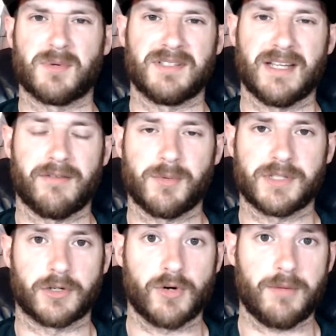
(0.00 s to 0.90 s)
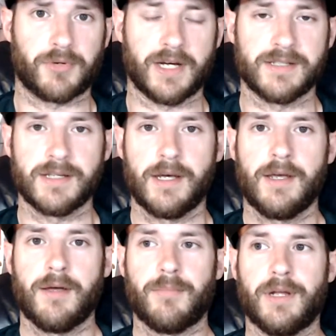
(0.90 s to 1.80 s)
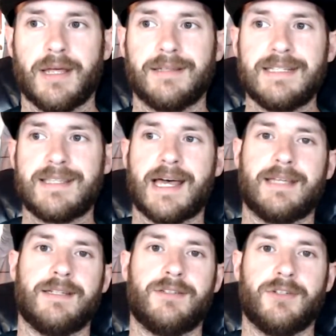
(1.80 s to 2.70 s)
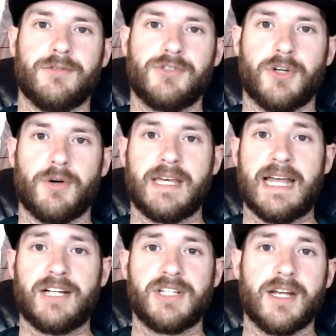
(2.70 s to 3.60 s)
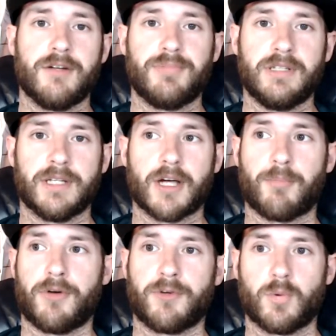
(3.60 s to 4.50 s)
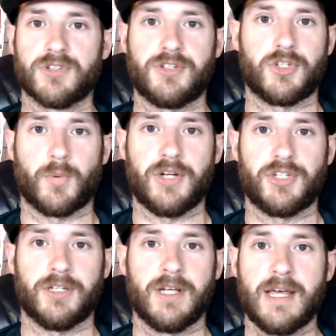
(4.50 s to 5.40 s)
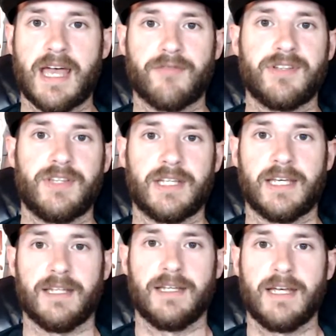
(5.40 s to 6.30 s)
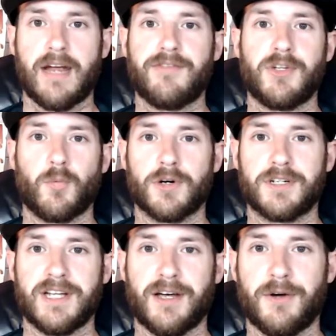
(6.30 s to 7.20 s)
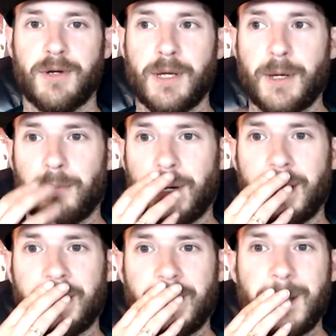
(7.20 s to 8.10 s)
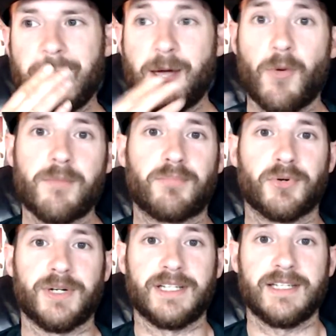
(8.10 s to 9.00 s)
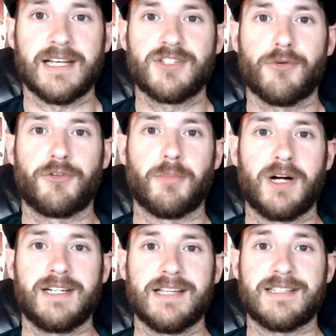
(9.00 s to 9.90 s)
170. It wasn't a great price, but at least that hit too. So it actually ended up being like a perfect world situation. Everything hit, everything worked out, but it wasn't pretty. And so for Marquez,